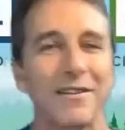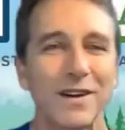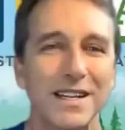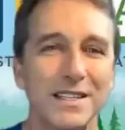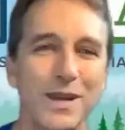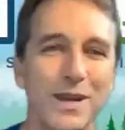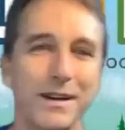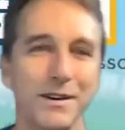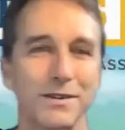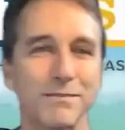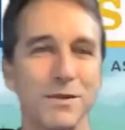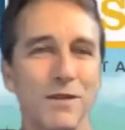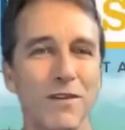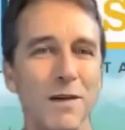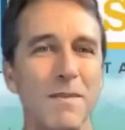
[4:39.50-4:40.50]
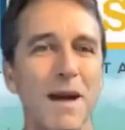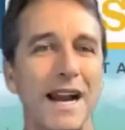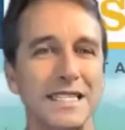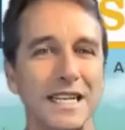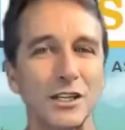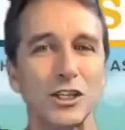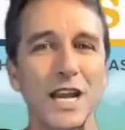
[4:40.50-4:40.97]
friends, we gotta move our
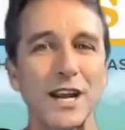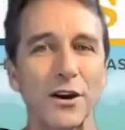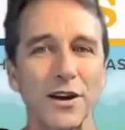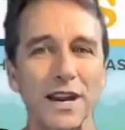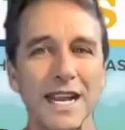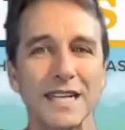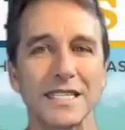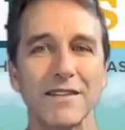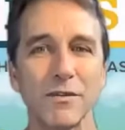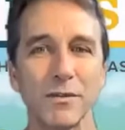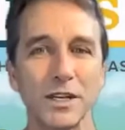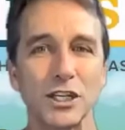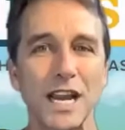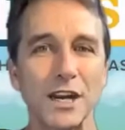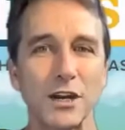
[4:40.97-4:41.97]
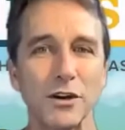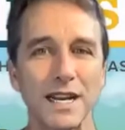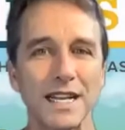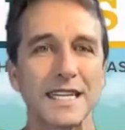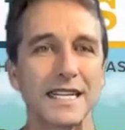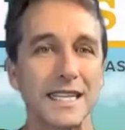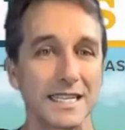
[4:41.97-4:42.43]
bodies. Let's shake our hands. Everyone, shake your
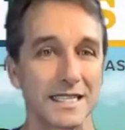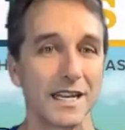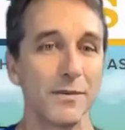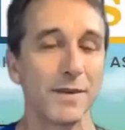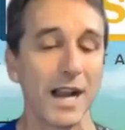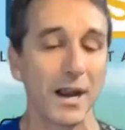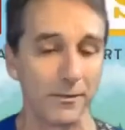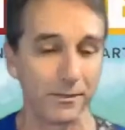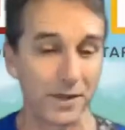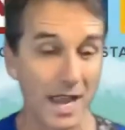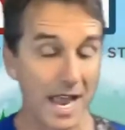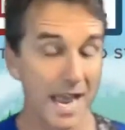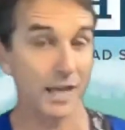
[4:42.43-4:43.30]
hands like this. Here we go. Just